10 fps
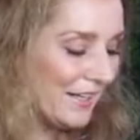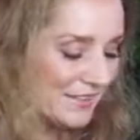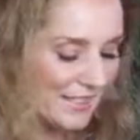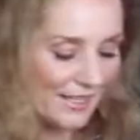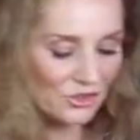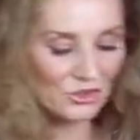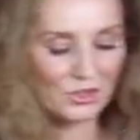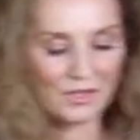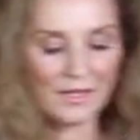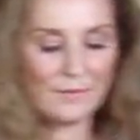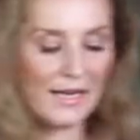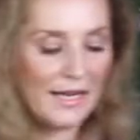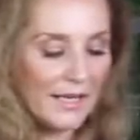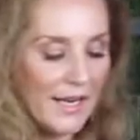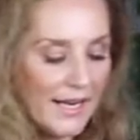texture coming
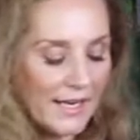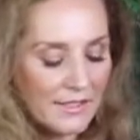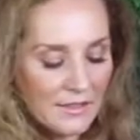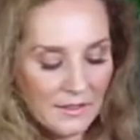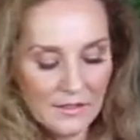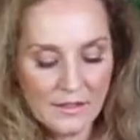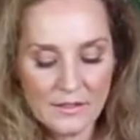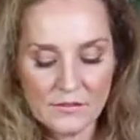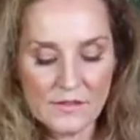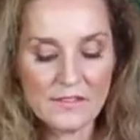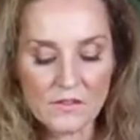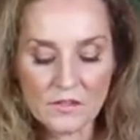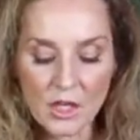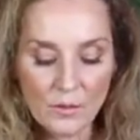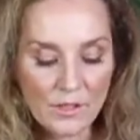out. And this is
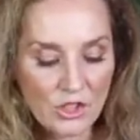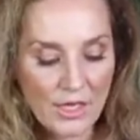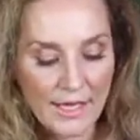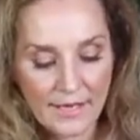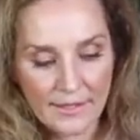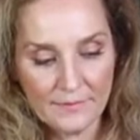Kobe Jack.